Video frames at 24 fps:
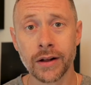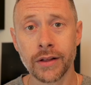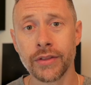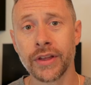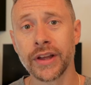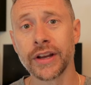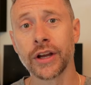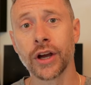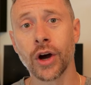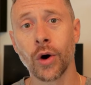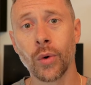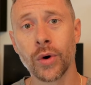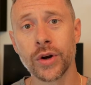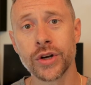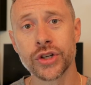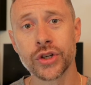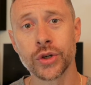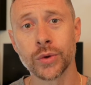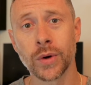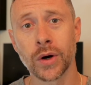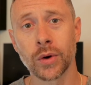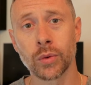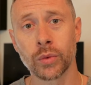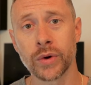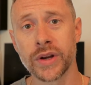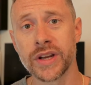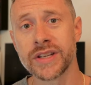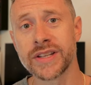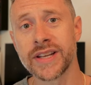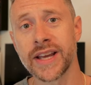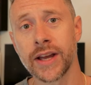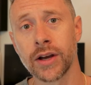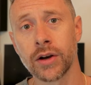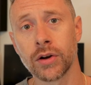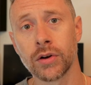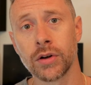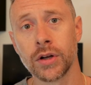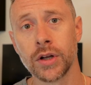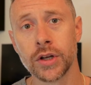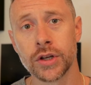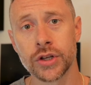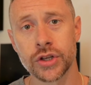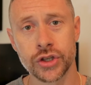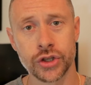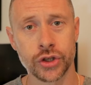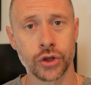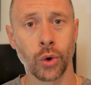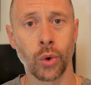than going to a retail
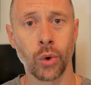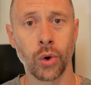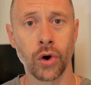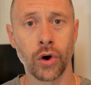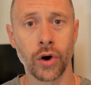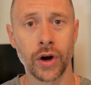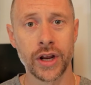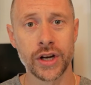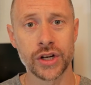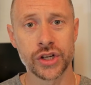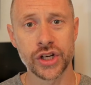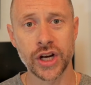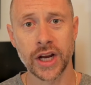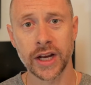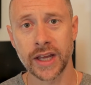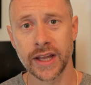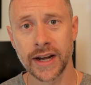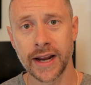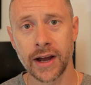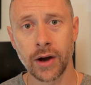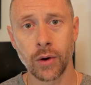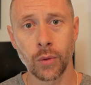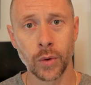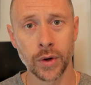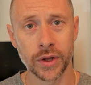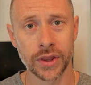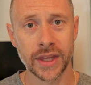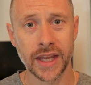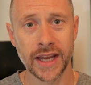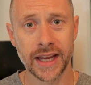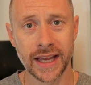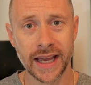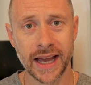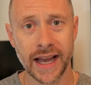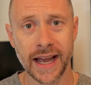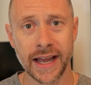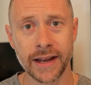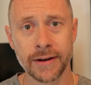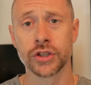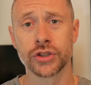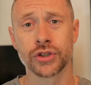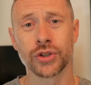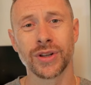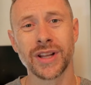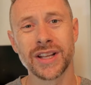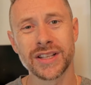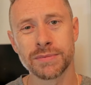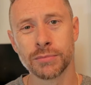store and checking out what they got.
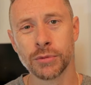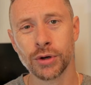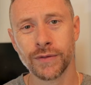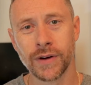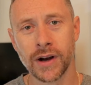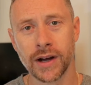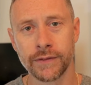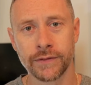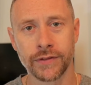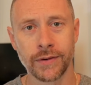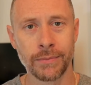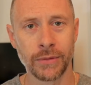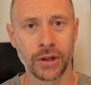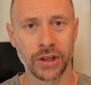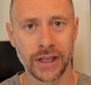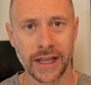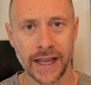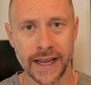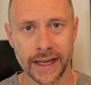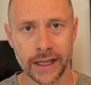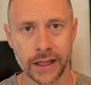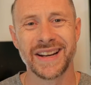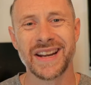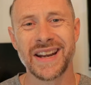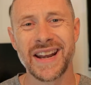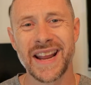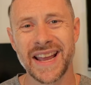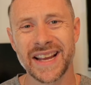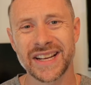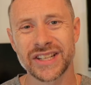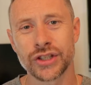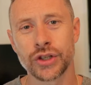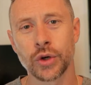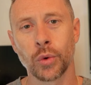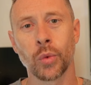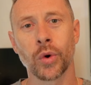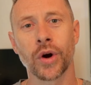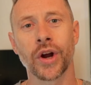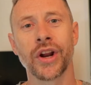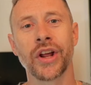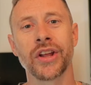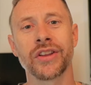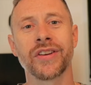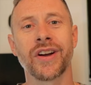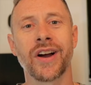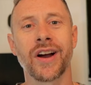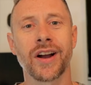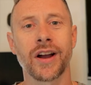So let's move on from the length. Next, we're
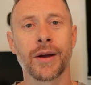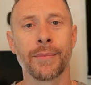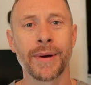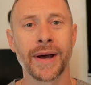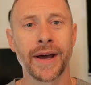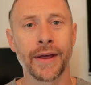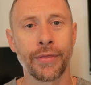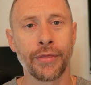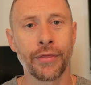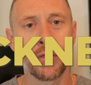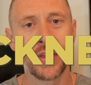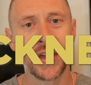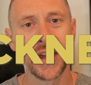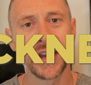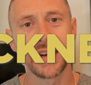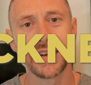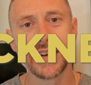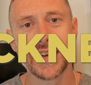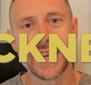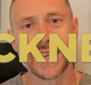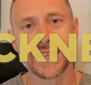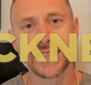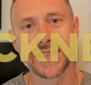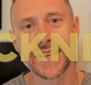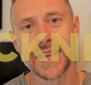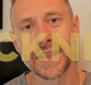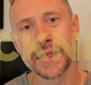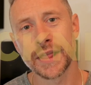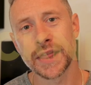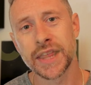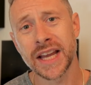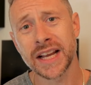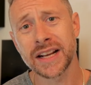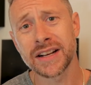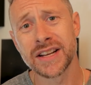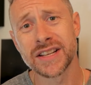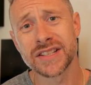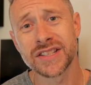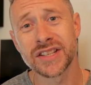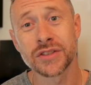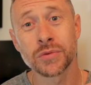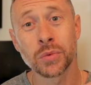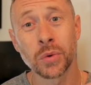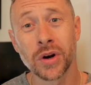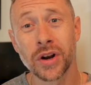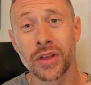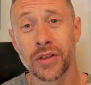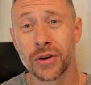gonna talk about thickness. And thickness
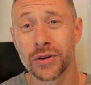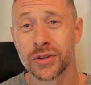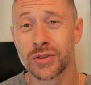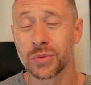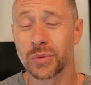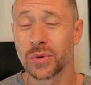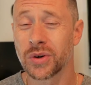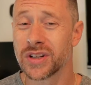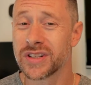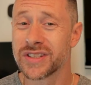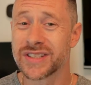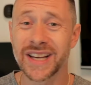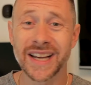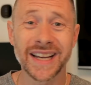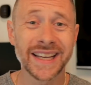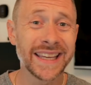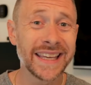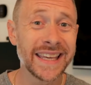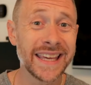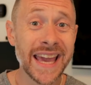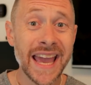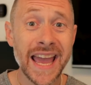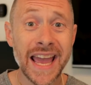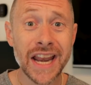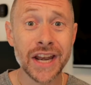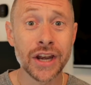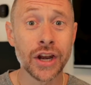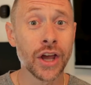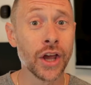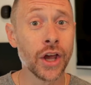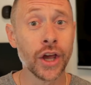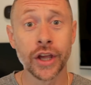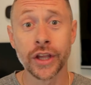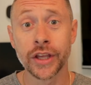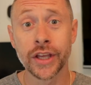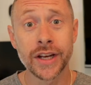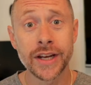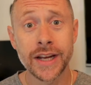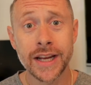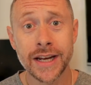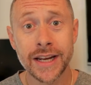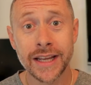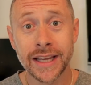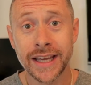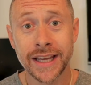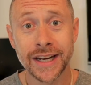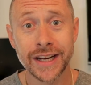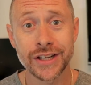is one of those ones, again, you need
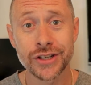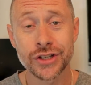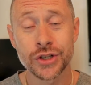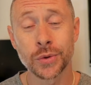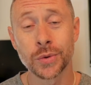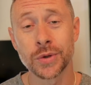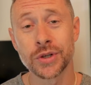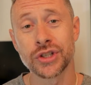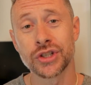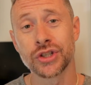to get into a